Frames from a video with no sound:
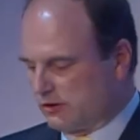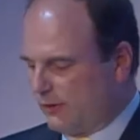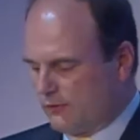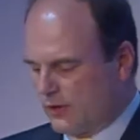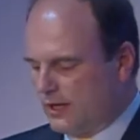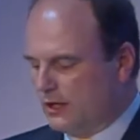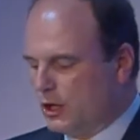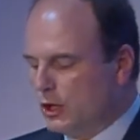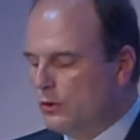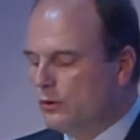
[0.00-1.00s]
So we created a
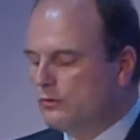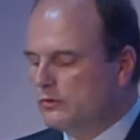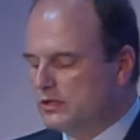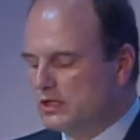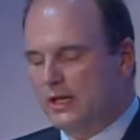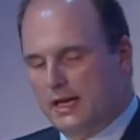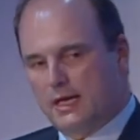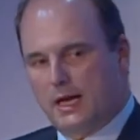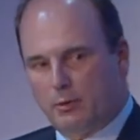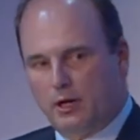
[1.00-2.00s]
new digital
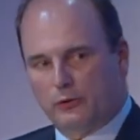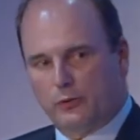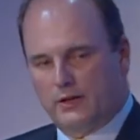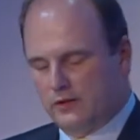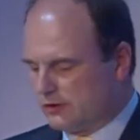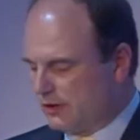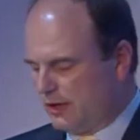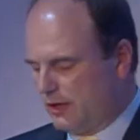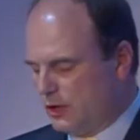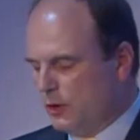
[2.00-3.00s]
NDA pathway that's a,
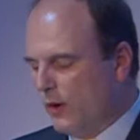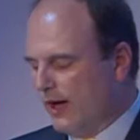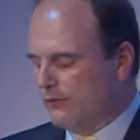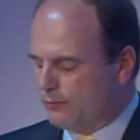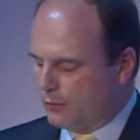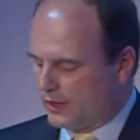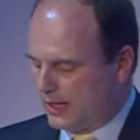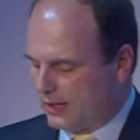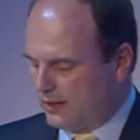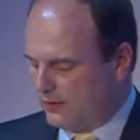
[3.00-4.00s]
a new way of
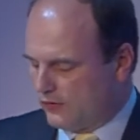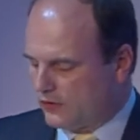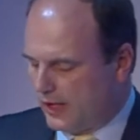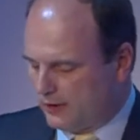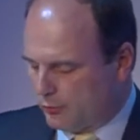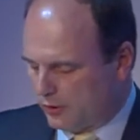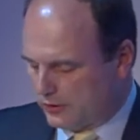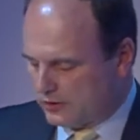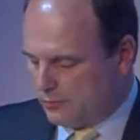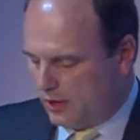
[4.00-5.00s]
bringing this kind of
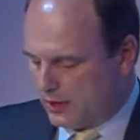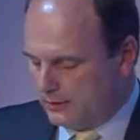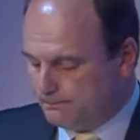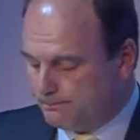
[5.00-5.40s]
product to market.